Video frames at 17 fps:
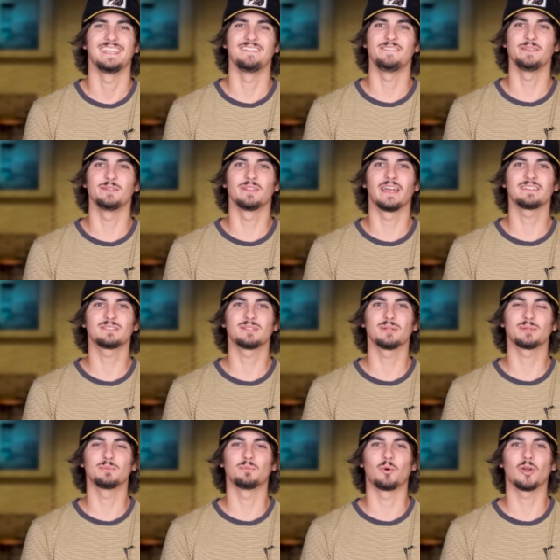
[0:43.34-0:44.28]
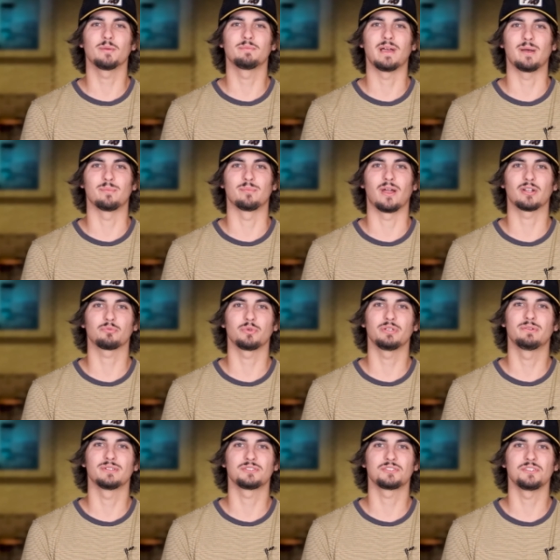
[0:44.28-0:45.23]
If you'd like to learn more about
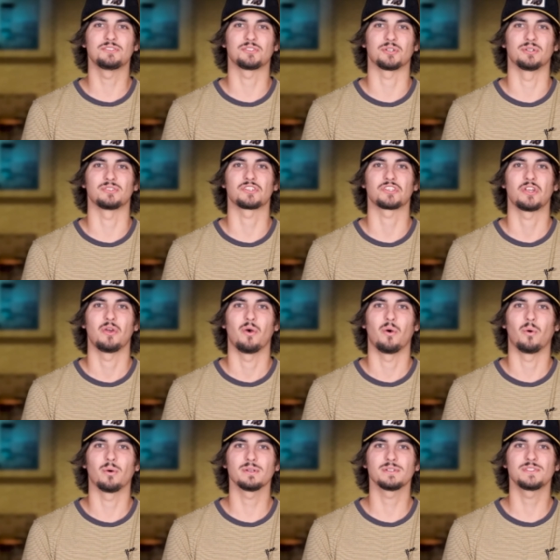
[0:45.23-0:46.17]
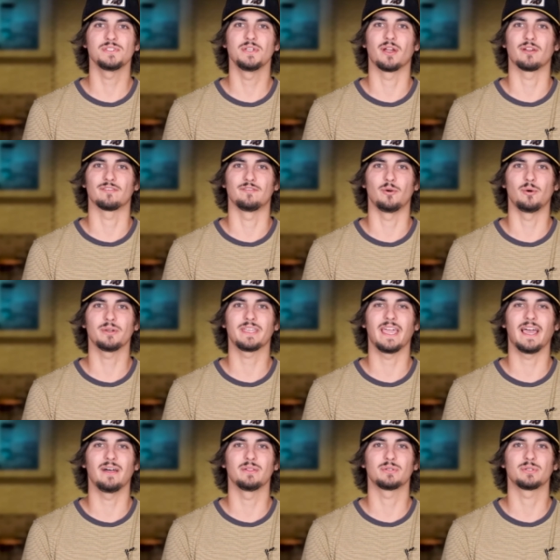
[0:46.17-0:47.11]
Broadway Christian Church or see our full
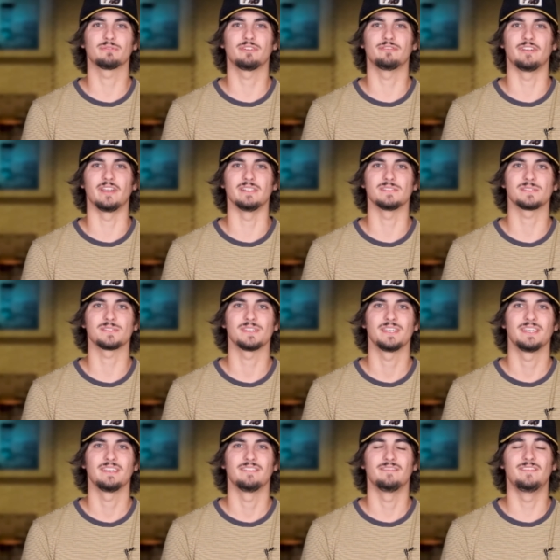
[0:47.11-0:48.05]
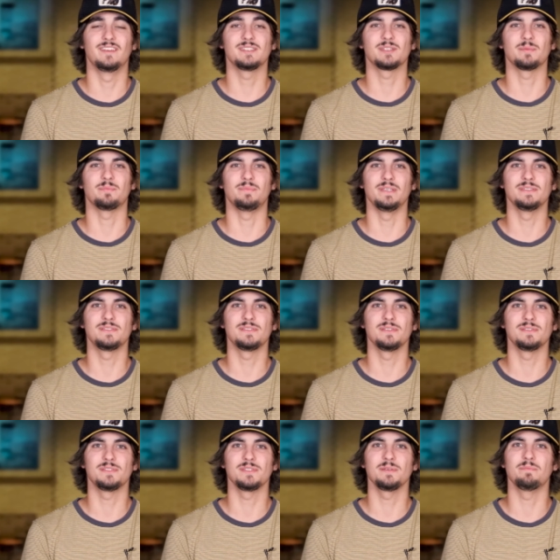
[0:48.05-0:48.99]
calendar of events, visit
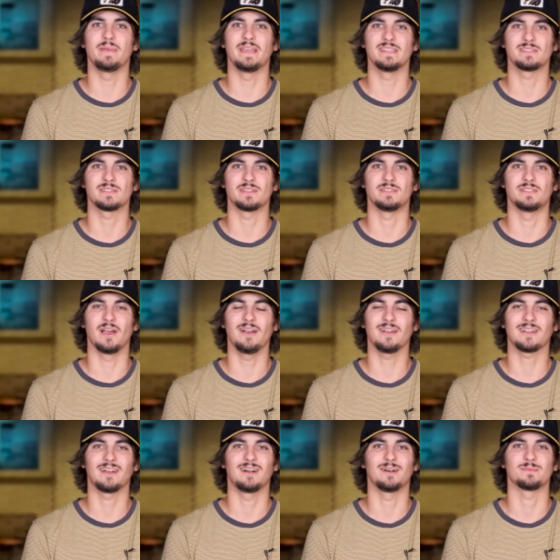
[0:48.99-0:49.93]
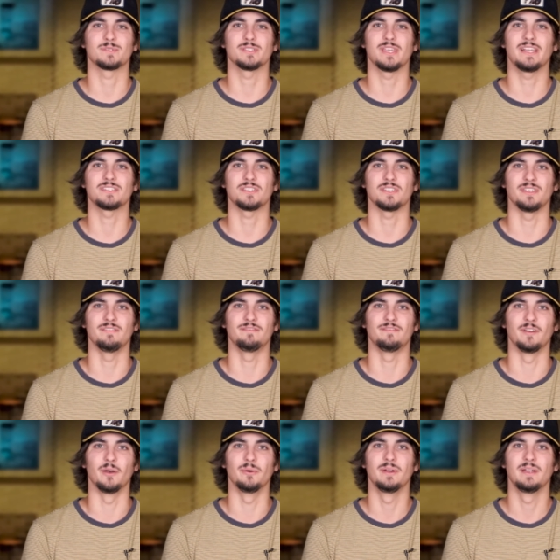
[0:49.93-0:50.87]
bccmesa.com slash
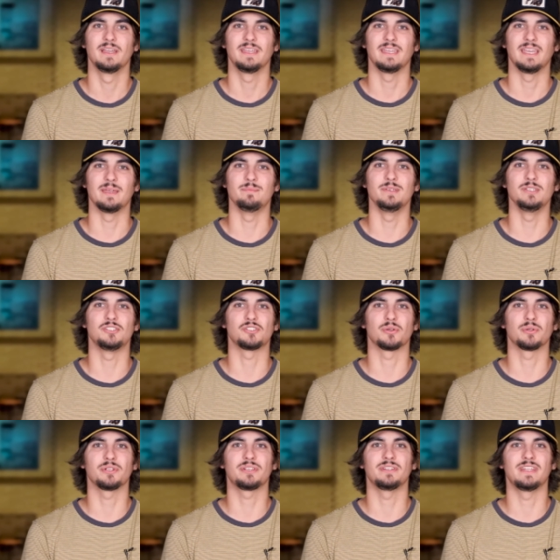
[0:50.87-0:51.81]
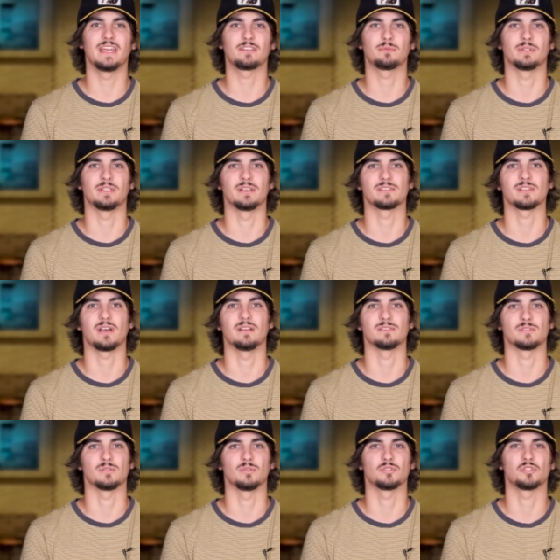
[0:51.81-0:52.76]
info and be sure to connect with us
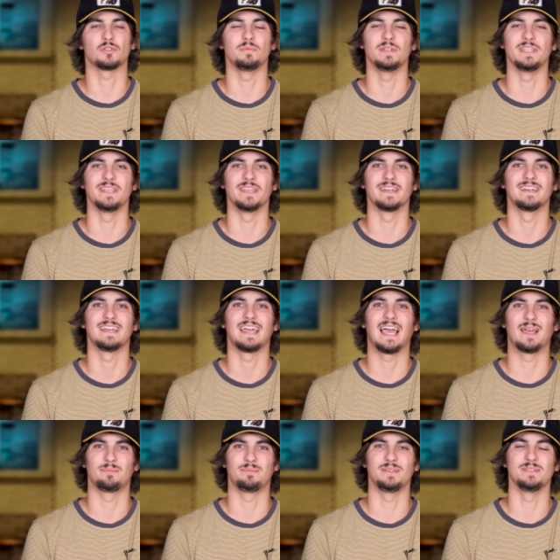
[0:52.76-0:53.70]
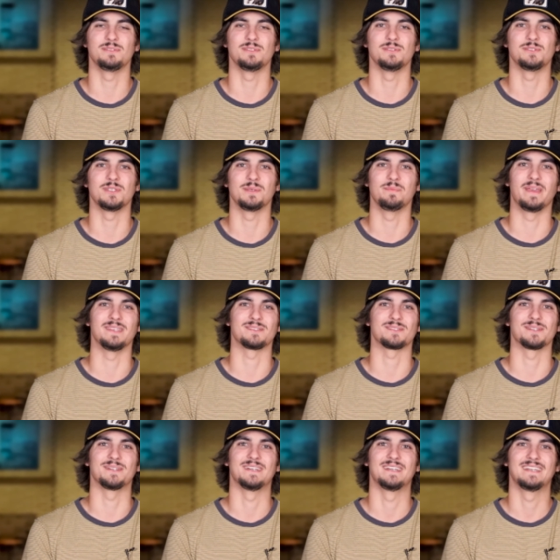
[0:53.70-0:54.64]
on social media at
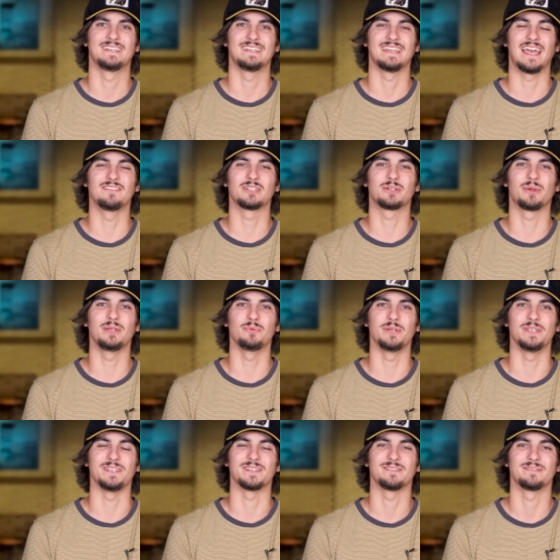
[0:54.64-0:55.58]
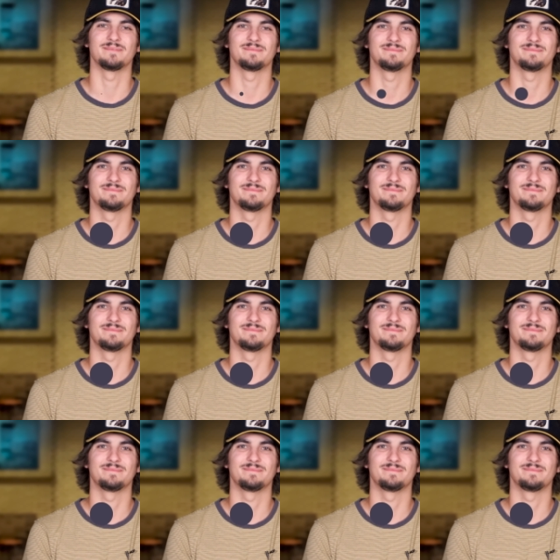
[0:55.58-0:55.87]
bccmesa. Have a great week.